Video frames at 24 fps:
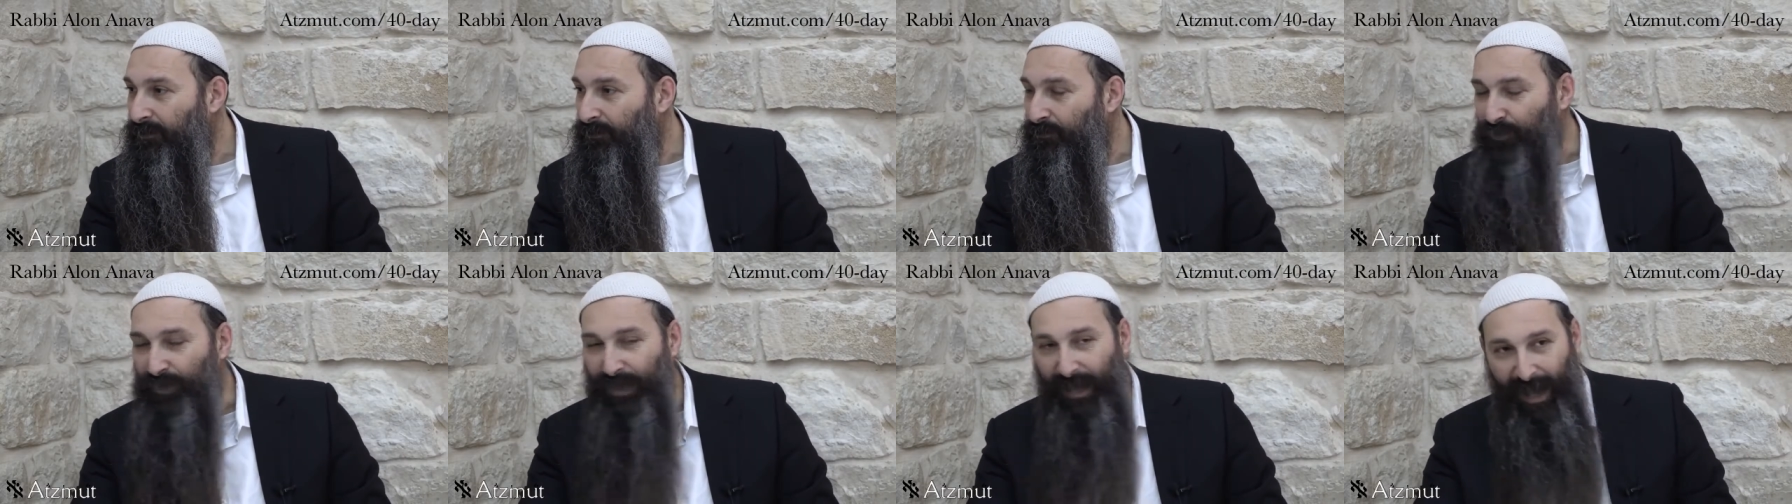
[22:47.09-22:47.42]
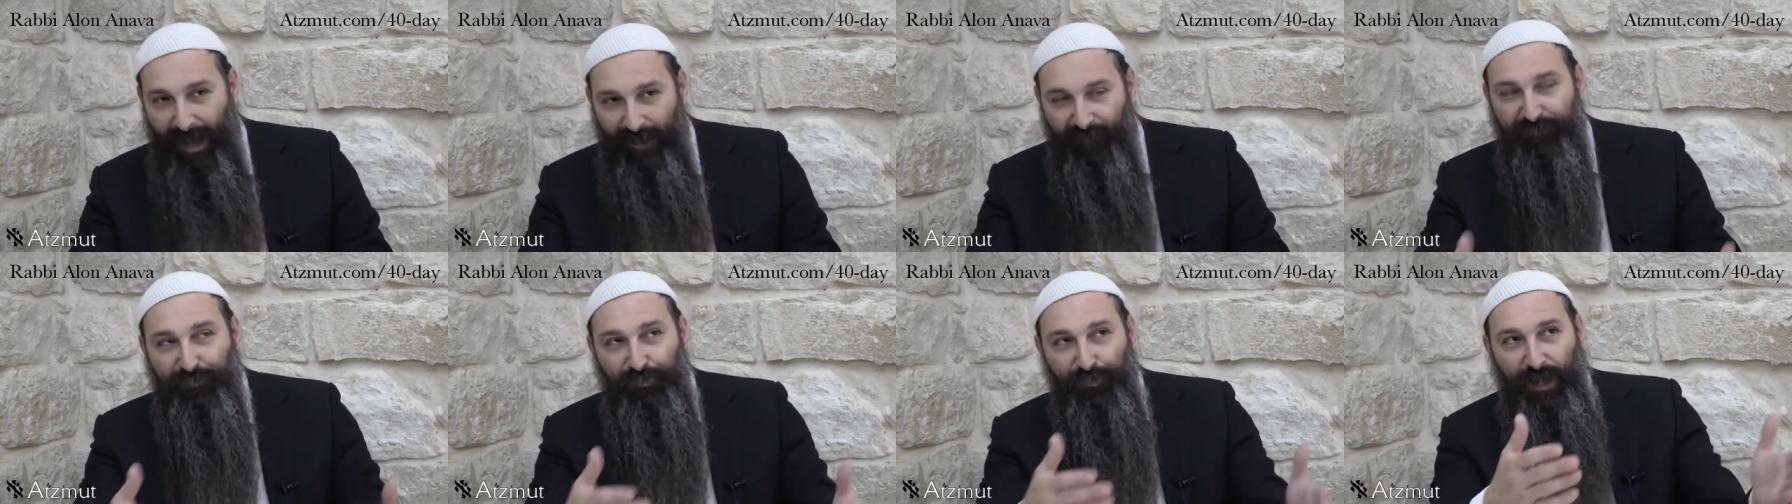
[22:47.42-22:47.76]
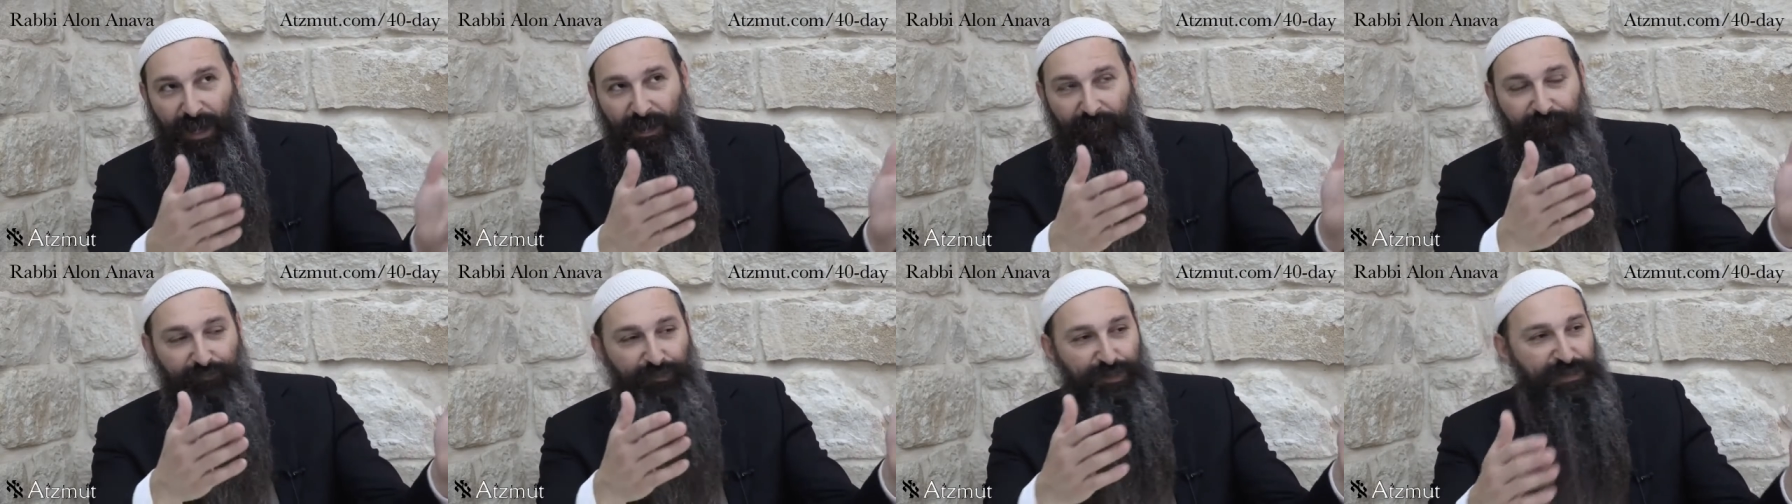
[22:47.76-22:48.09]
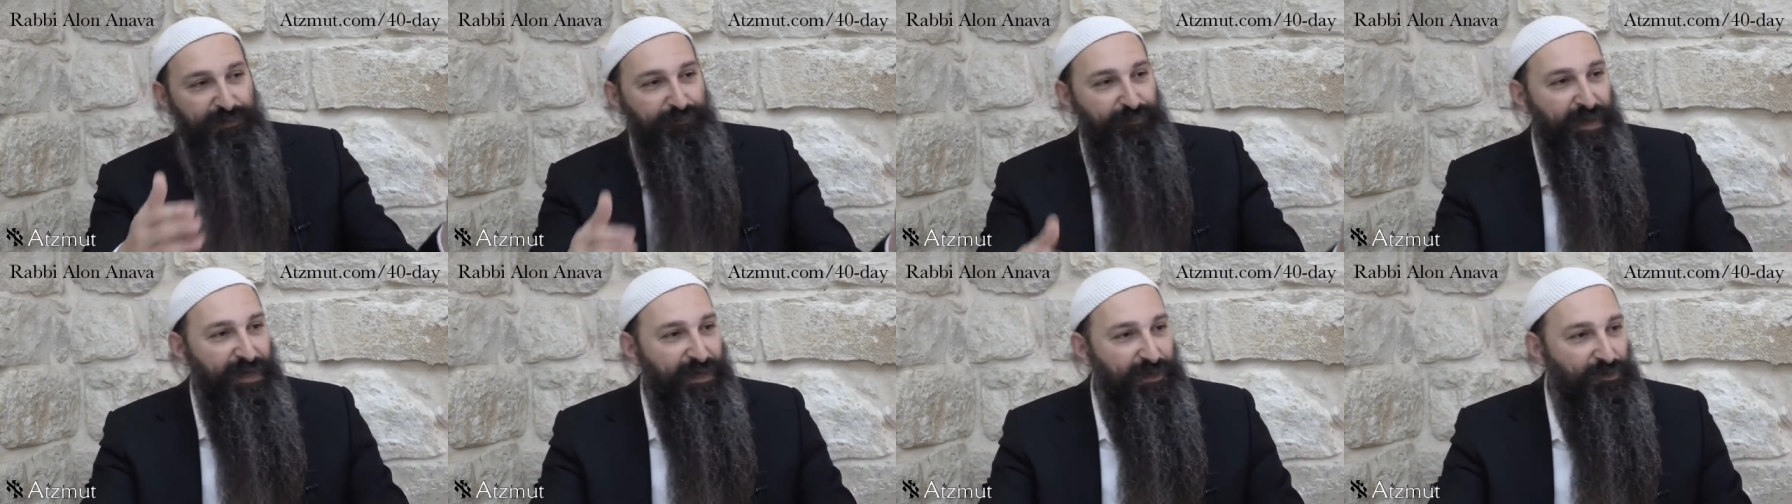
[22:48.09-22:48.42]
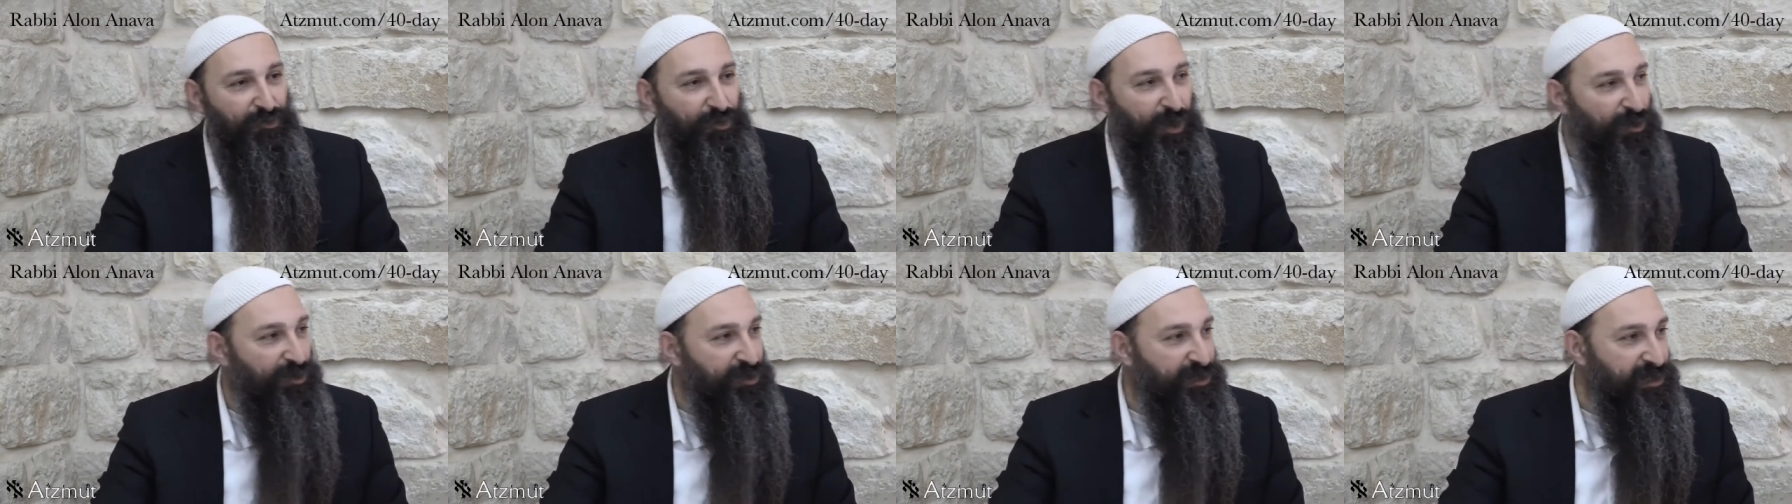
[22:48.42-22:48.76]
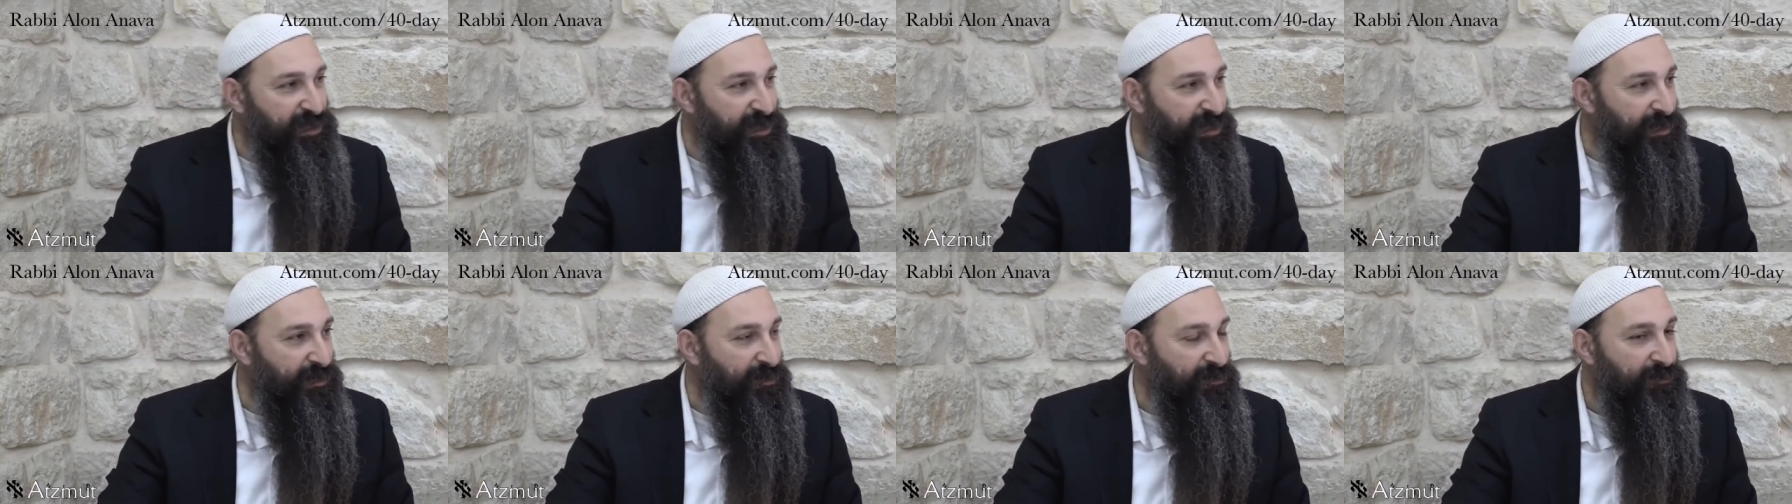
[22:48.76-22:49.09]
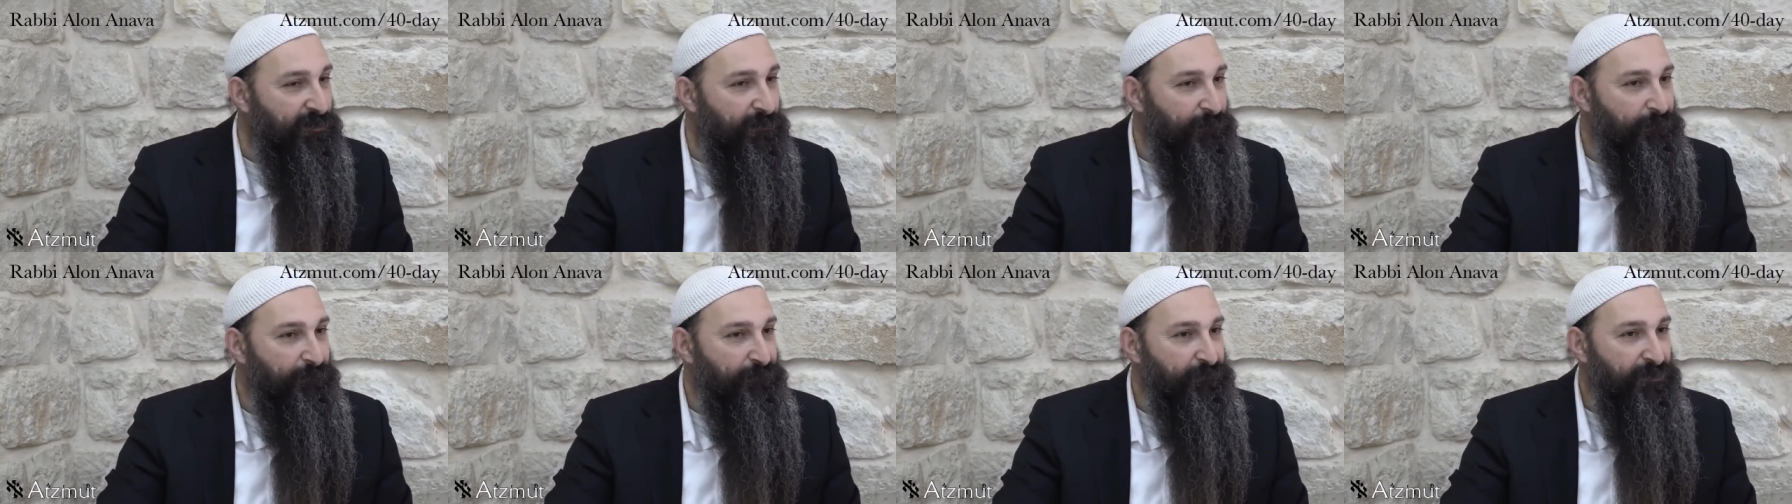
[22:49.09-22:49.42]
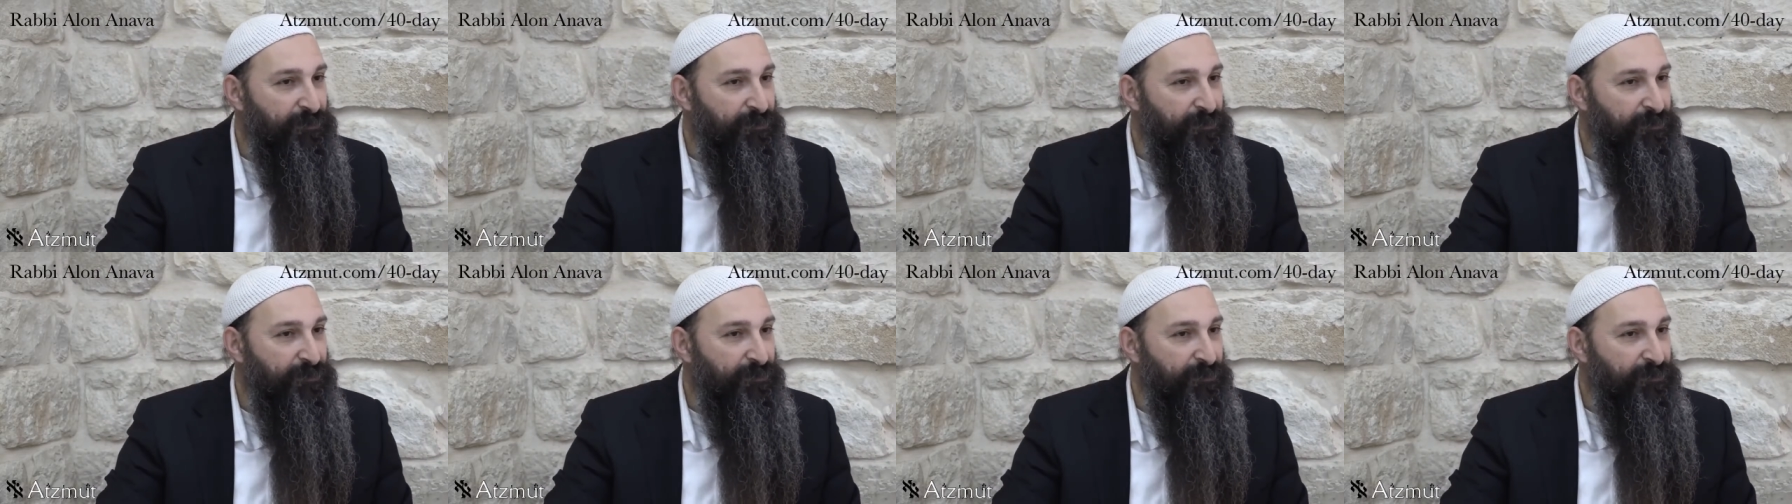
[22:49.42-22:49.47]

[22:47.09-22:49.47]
We have to have respect to our king.